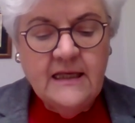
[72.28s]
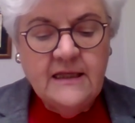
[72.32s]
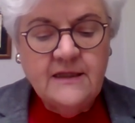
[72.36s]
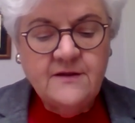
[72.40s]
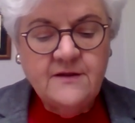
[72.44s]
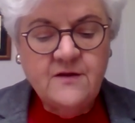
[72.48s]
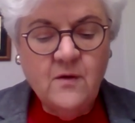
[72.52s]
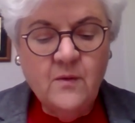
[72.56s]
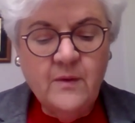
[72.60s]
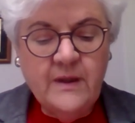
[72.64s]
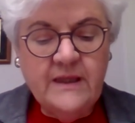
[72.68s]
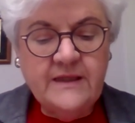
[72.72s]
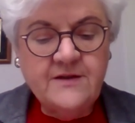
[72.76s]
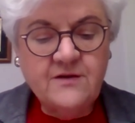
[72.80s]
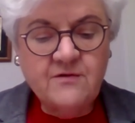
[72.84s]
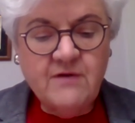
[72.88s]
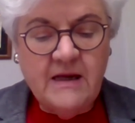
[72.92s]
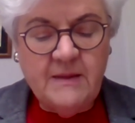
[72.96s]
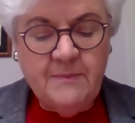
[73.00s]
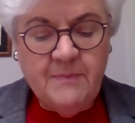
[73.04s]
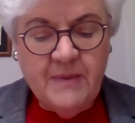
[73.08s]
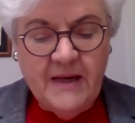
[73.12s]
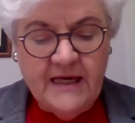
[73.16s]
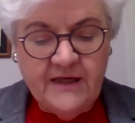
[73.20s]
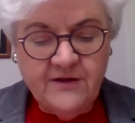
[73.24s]
So it's a
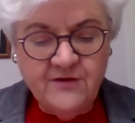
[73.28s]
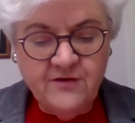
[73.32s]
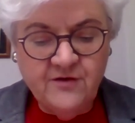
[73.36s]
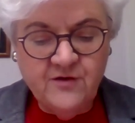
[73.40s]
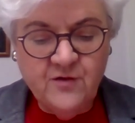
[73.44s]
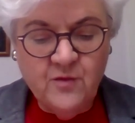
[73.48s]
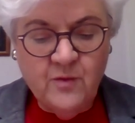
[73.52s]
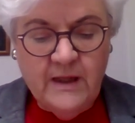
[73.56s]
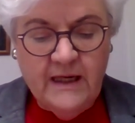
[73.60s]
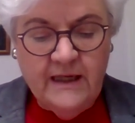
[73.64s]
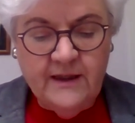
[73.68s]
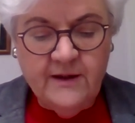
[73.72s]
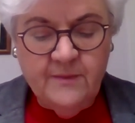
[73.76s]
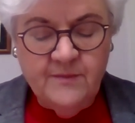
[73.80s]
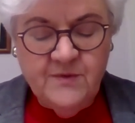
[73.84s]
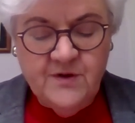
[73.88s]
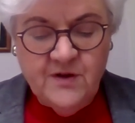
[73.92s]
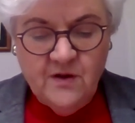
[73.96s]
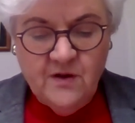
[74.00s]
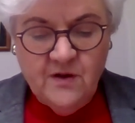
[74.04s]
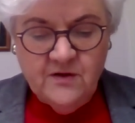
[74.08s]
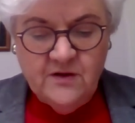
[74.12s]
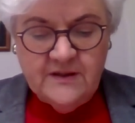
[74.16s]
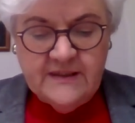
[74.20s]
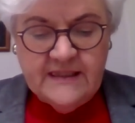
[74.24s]
great pleasure to welcome
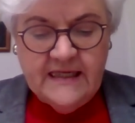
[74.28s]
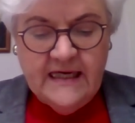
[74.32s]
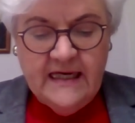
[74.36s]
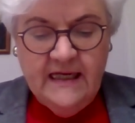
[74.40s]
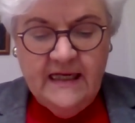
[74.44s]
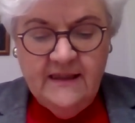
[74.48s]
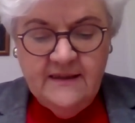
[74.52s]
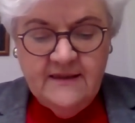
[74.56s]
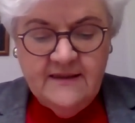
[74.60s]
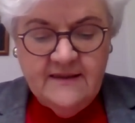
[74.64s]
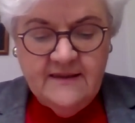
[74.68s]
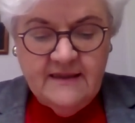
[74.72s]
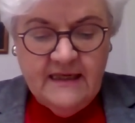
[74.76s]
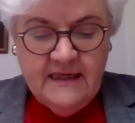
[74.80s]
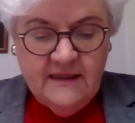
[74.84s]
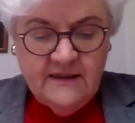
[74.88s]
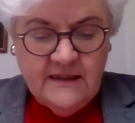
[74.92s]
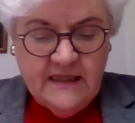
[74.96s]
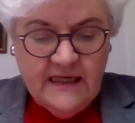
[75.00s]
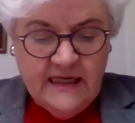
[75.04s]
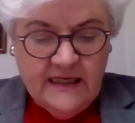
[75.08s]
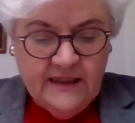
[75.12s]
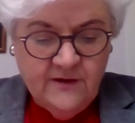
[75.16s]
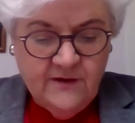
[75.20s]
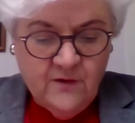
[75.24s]
Doctor Tallis and
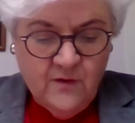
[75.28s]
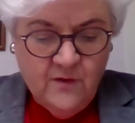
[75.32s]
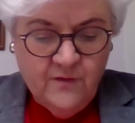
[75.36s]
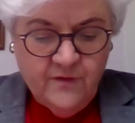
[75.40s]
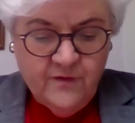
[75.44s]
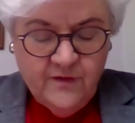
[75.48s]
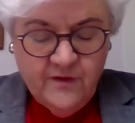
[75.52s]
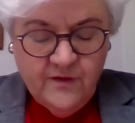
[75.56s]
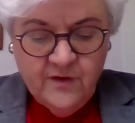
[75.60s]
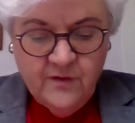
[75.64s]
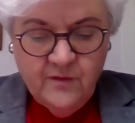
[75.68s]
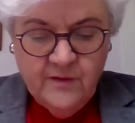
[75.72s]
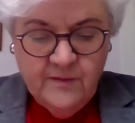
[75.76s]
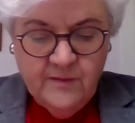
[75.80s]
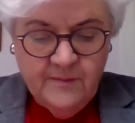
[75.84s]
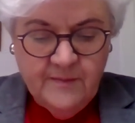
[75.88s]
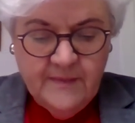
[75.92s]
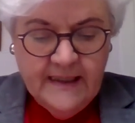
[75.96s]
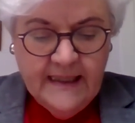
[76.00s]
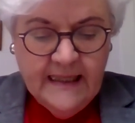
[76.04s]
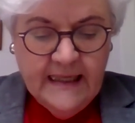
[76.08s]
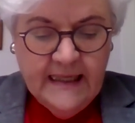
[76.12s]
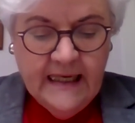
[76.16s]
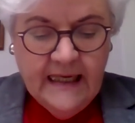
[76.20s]
to hand over to him.